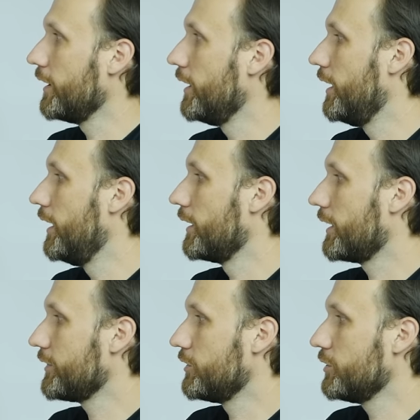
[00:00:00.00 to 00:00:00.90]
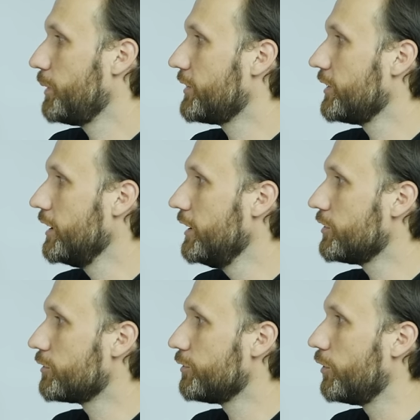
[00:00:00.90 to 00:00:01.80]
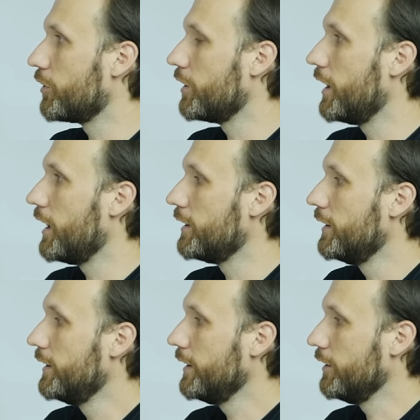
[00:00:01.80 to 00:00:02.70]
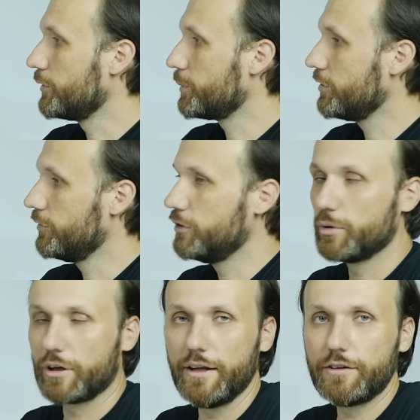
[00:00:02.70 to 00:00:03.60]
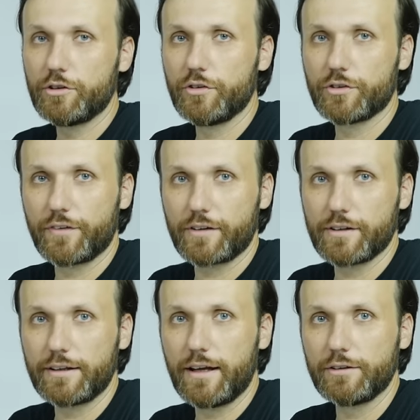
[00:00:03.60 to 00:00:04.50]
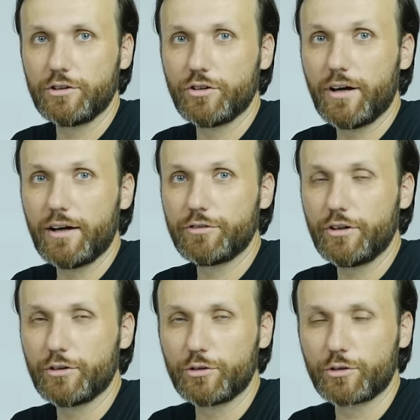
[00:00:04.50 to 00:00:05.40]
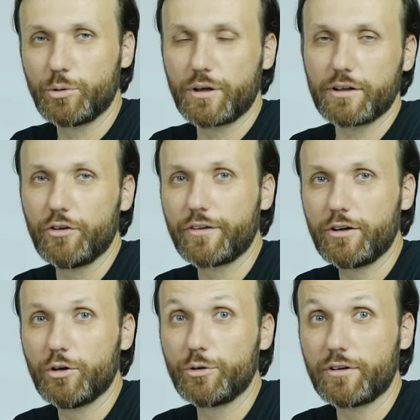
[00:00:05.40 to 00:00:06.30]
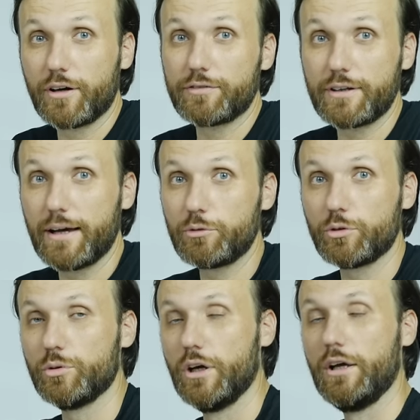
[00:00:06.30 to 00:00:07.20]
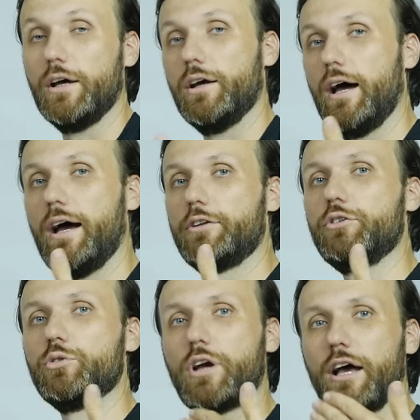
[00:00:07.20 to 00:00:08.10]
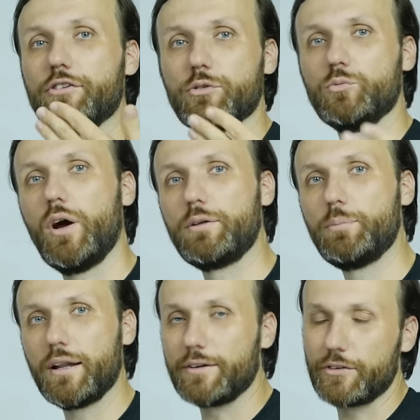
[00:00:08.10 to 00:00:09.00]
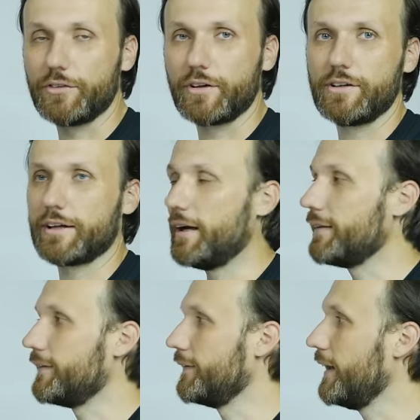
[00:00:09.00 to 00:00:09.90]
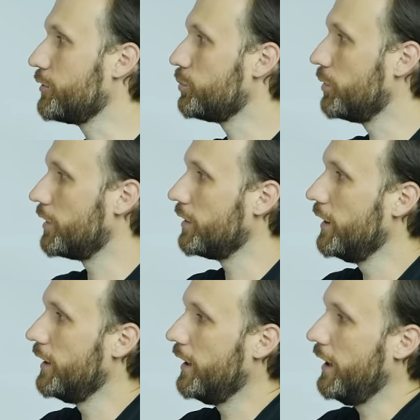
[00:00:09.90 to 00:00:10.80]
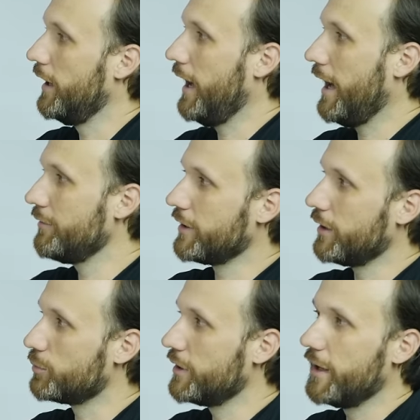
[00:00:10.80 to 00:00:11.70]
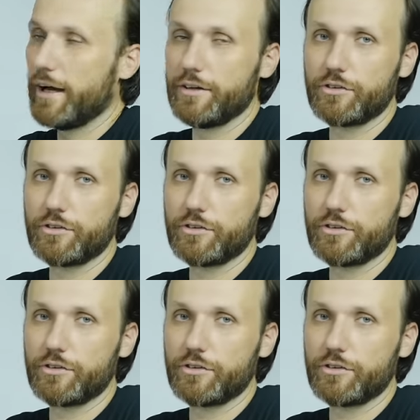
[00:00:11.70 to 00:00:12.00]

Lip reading: Like I said, it just makes it easier for, you know, especially if you're doing interviews and things like that, and you don't have, you know, you're quick on the go, you don't have time to do custom white balance and things like that, then that's where having a really high